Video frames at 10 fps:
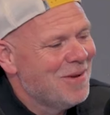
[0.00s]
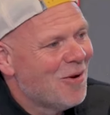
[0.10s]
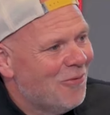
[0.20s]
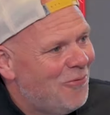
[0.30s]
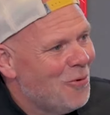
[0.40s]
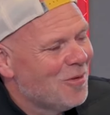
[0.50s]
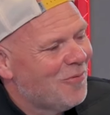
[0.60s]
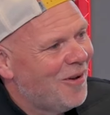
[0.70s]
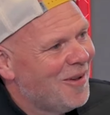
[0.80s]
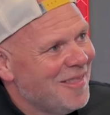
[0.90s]
isn't it? We got four
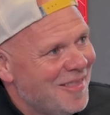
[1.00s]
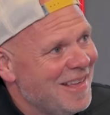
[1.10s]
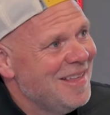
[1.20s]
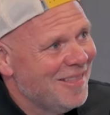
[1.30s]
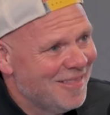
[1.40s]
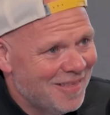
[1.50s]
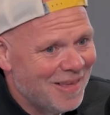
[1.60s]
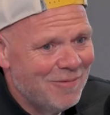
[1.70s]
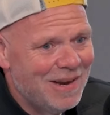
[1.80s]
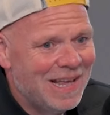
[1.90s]
defined seasons, and
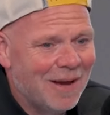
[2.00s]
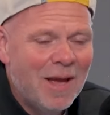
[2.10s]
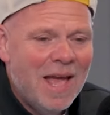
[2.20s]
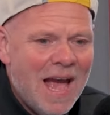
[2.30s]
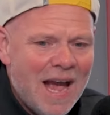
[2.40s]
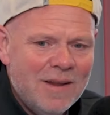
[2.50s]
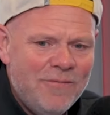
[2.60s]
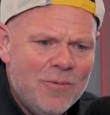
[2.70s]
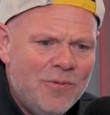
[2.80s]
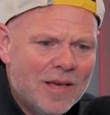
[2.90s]
they really have. And
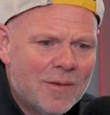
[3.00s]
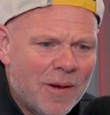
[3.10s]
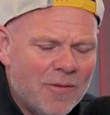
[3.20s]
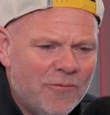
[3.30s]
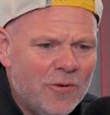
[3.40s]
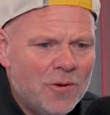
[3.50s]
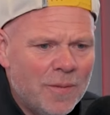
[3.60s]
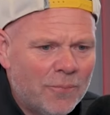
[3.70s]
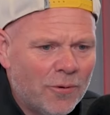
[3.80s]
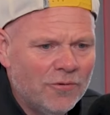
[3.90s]
if you think about the food
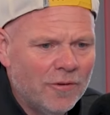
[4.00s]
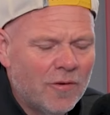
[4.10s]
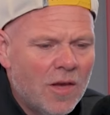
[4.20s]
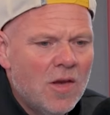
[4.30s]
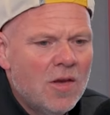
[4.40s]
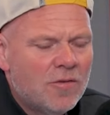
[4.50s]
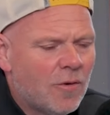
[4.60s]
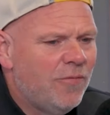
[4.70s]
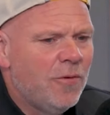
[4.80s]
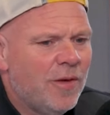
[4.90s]
and the produce,
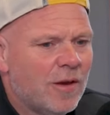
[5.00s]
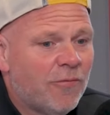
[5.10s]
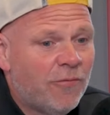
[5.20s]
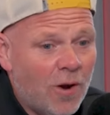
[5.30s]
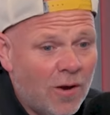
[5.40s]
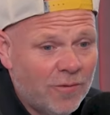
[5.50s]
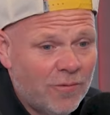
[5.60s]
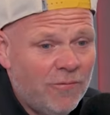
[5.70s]
so if you think of France,